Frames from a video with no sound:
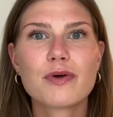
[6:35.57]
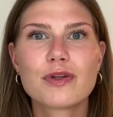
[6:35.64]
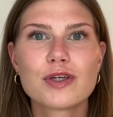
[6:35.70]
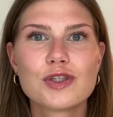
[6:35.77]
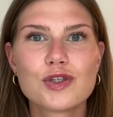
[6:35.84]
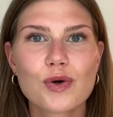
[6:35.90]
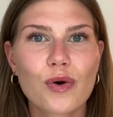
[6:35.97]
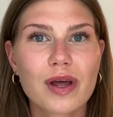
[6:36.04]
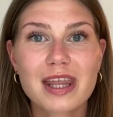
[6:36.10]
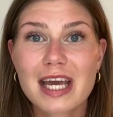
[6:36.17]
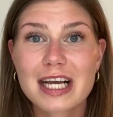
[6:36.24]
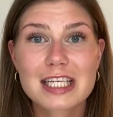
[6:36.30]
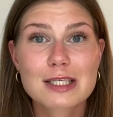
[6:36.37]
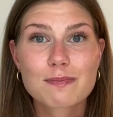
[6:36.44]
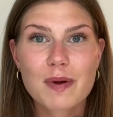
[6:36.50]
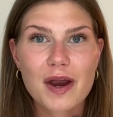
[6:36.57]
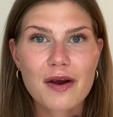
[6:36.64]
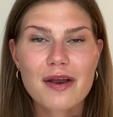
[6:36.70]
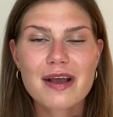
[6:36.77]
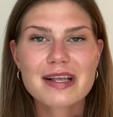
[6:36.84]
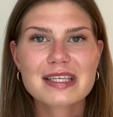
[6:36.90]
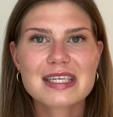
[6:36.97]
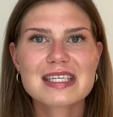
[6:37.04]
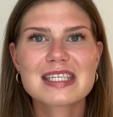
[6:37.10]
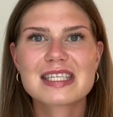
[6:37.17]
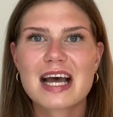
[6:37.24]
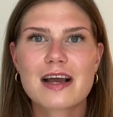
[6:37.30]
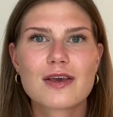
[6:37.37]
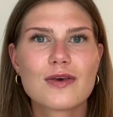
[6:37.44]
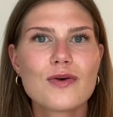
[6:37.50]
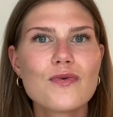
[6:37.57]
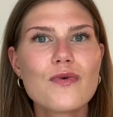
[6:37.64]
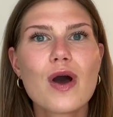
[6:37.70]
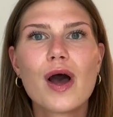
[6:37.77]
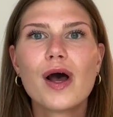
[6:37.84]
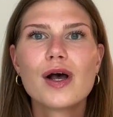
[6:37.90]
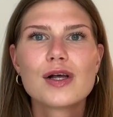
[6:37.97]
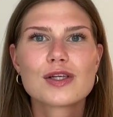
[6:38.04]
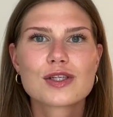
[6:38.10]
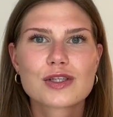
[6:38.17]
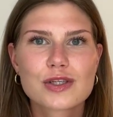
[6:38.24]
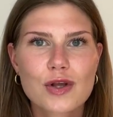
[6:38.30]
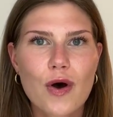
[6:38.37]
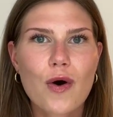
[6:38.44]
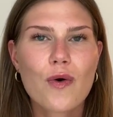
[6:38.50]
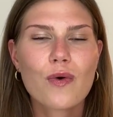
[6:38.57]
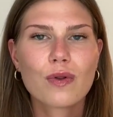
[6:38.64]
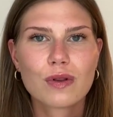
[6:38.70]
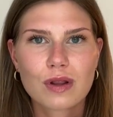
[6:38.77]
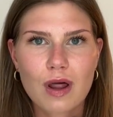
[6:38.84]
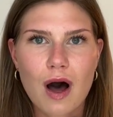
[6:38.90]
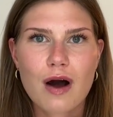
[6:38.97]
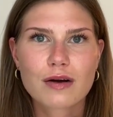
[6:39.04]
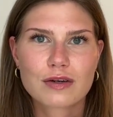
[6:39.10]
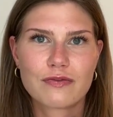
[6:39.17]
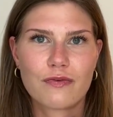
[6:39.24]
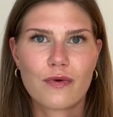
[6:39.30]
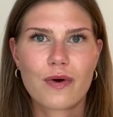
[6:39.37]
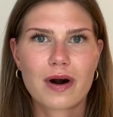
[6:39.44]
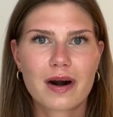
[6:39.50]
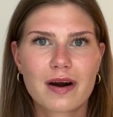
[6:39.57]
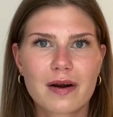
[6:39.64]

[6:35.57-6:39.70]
the joy, the experiences that you so longed for.